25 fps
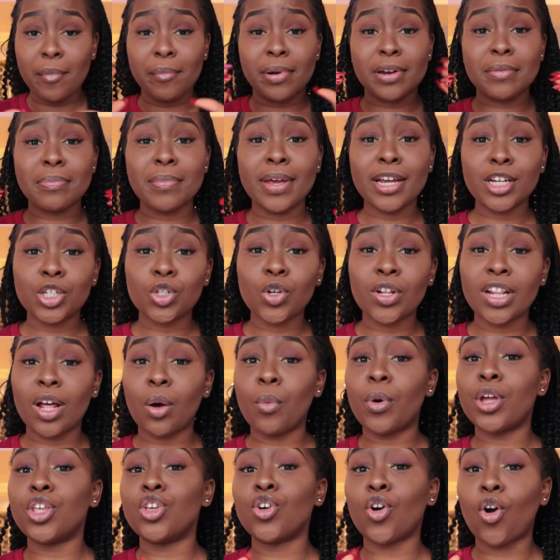But make sure
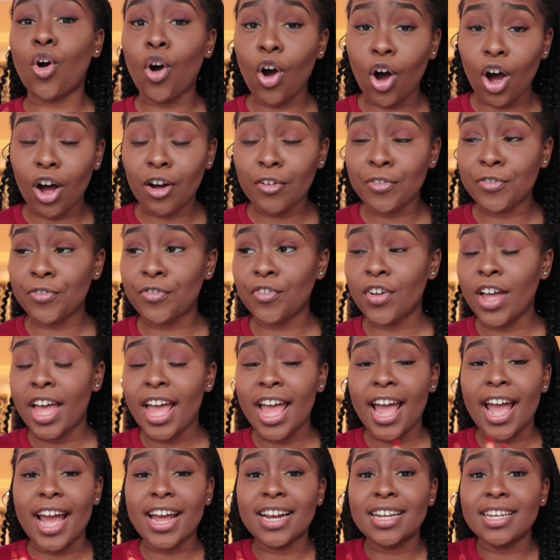that when you cough,
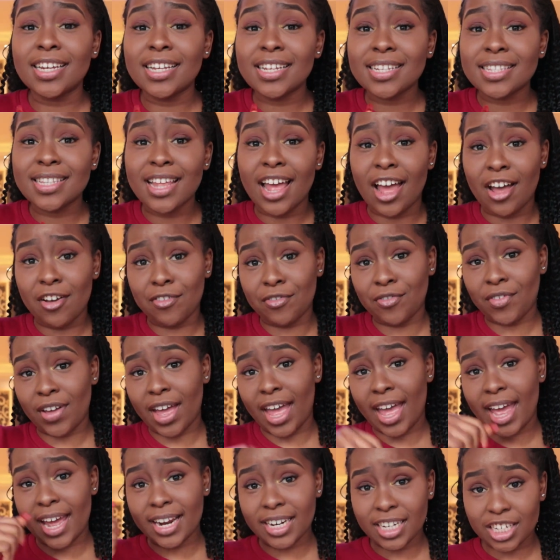at least have
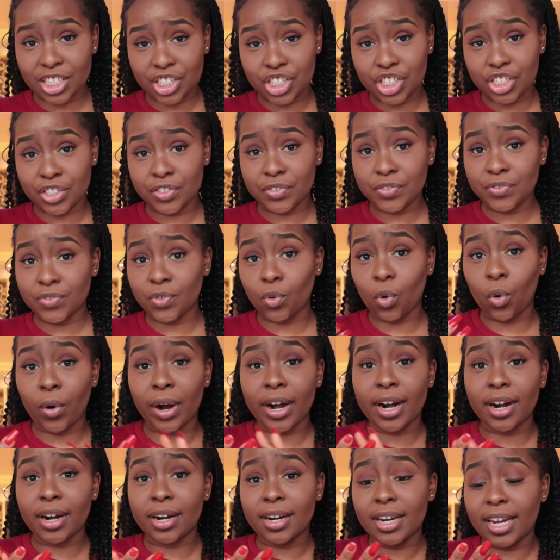a handkerchief
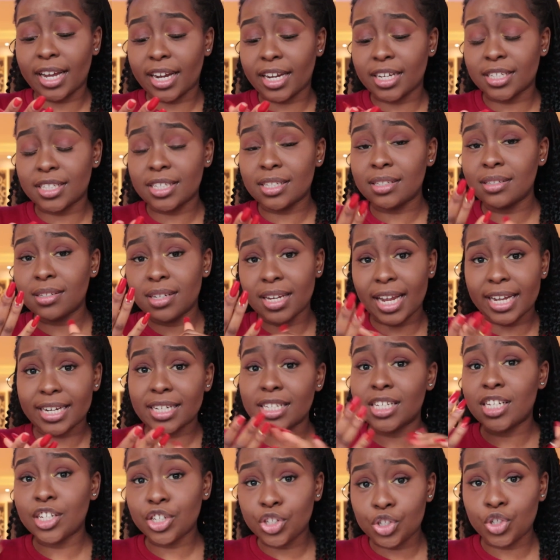or like a,
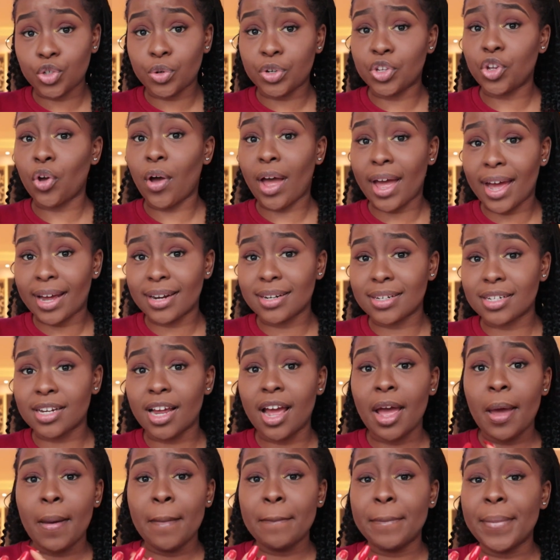like tissue in your
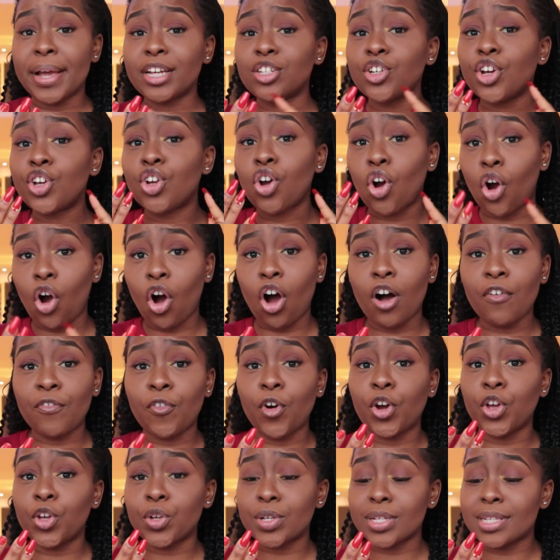hand. Make sure you
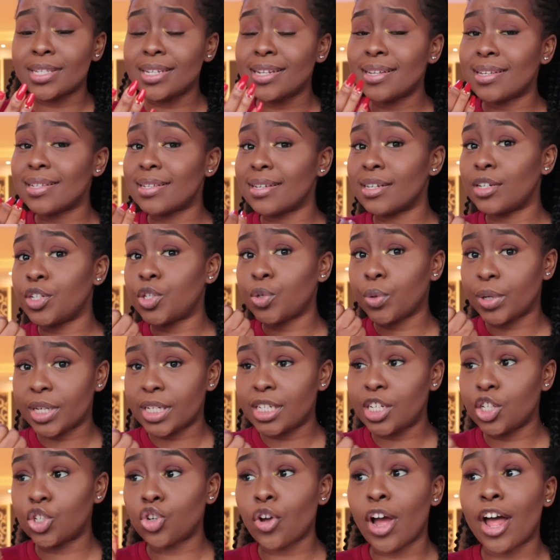cough or you sneeze into a
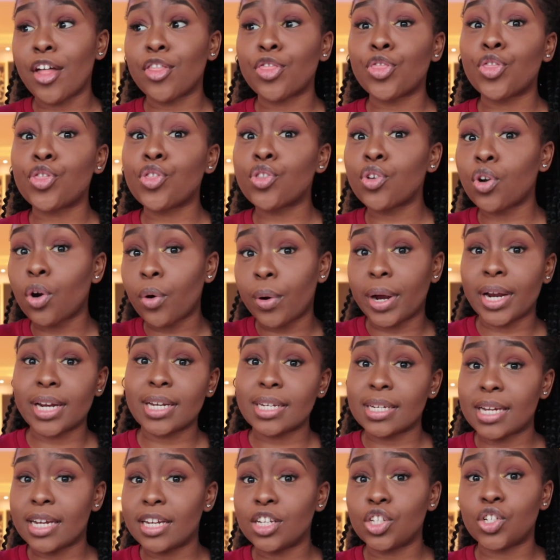tissue and throw
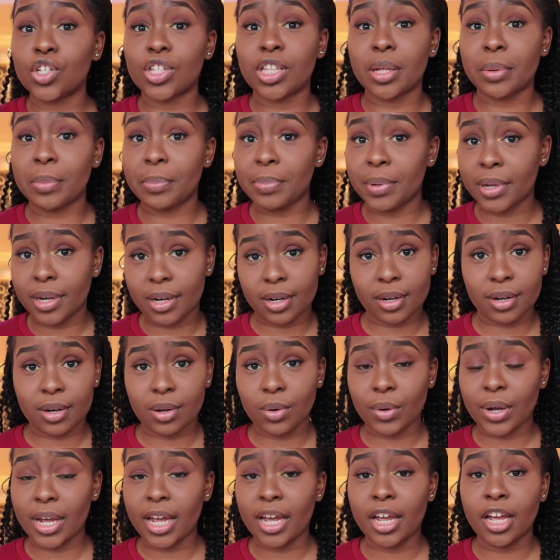it into the bin,
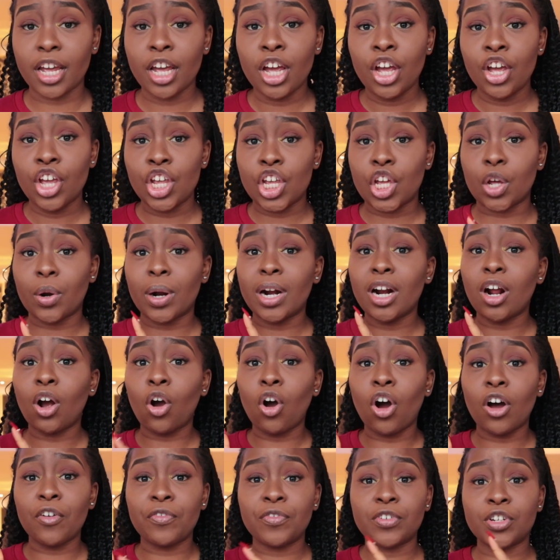okay? You don't
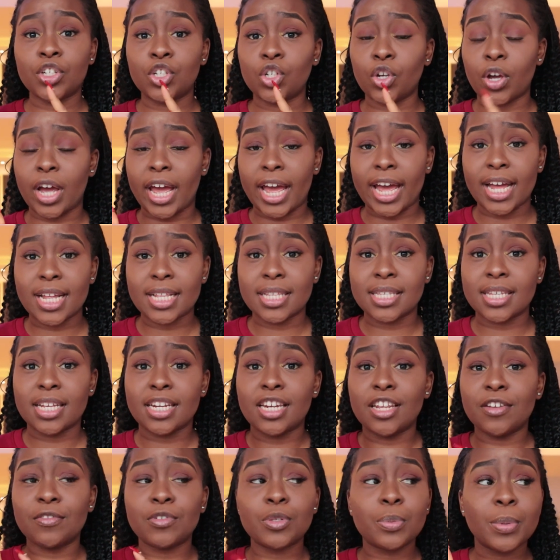want to cough into your hands,
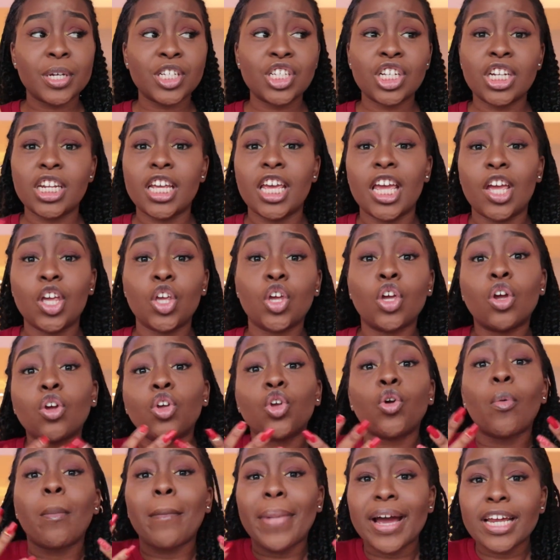and especially
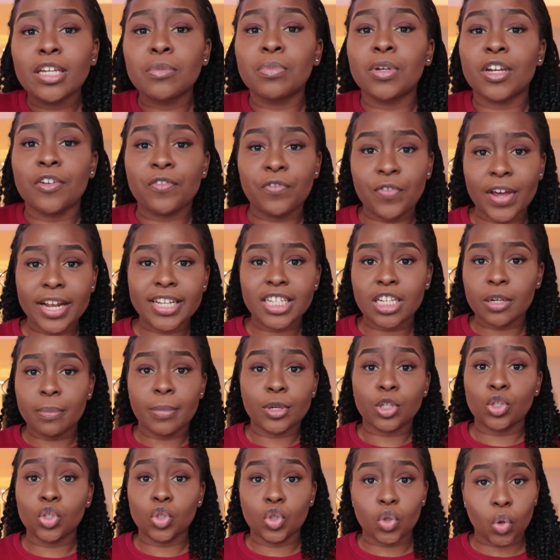you might be infected
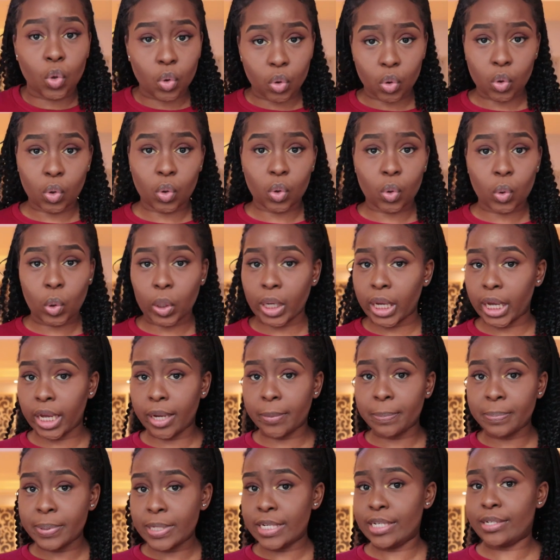but you don't know,
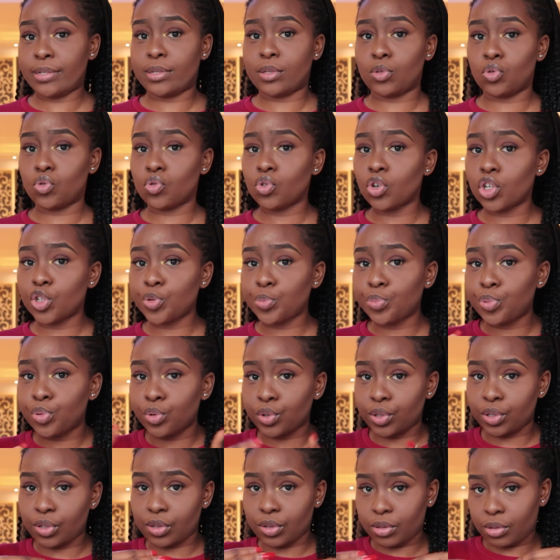okay? Please do not
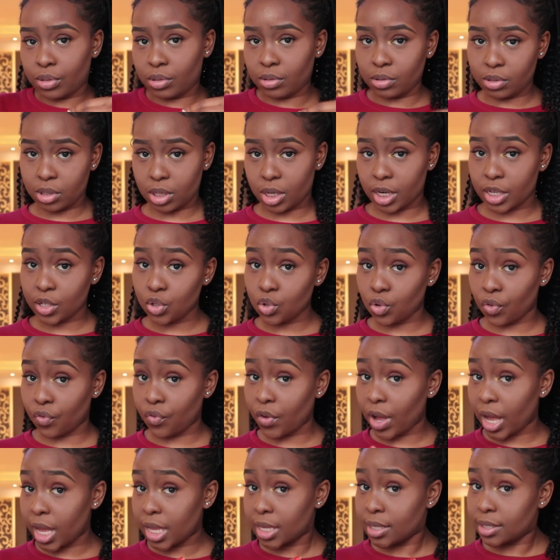put the rest
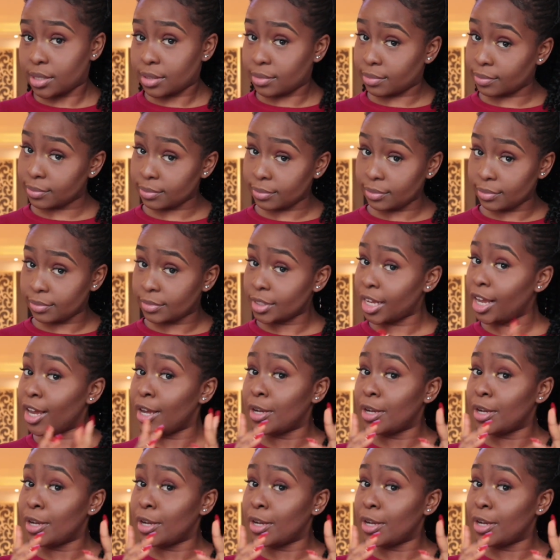of us hmm?